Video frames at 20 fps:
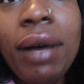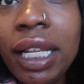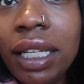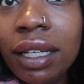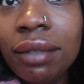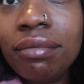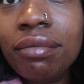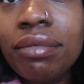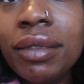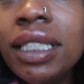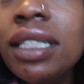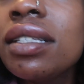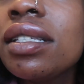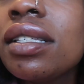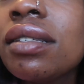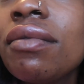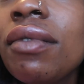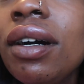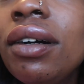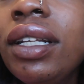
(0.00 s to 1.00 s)
my lip is
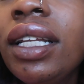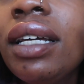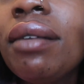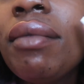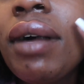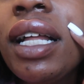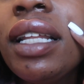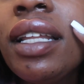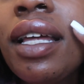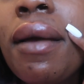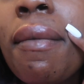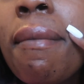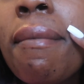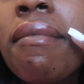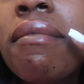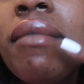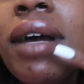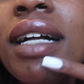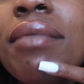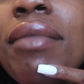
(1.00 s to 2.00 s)
swollen. My lip,
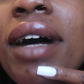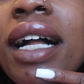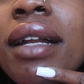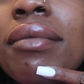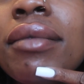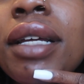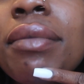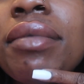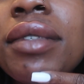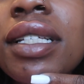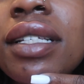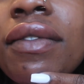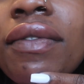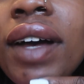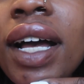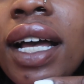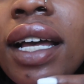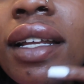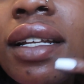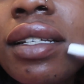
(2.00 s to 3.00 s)
my bottom lip is
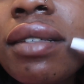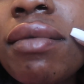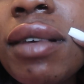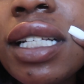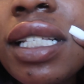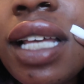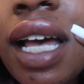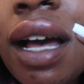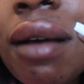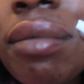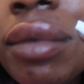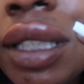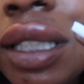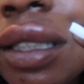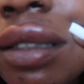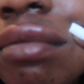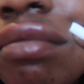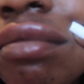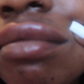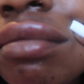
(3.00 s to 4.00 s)
fine. It's my top
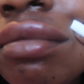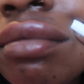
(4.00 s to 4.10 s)
lip.